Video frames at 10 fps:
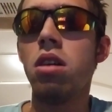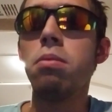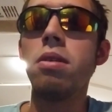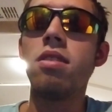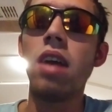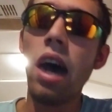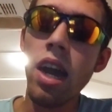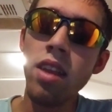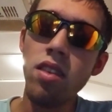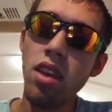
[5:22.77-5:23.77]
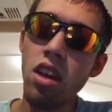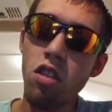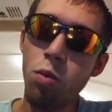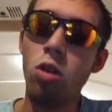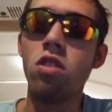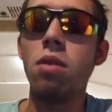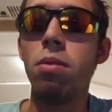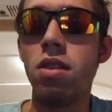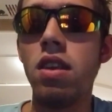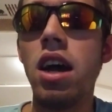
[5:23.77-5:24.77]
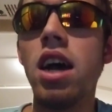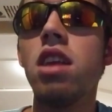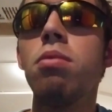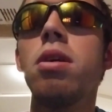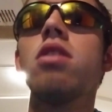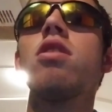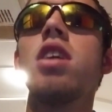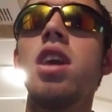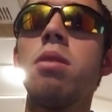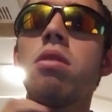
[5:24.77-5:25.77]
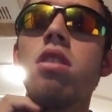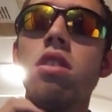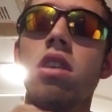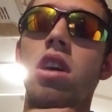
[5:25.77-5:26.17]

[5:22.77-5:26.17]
besides EA Sports and besides Monster Games because,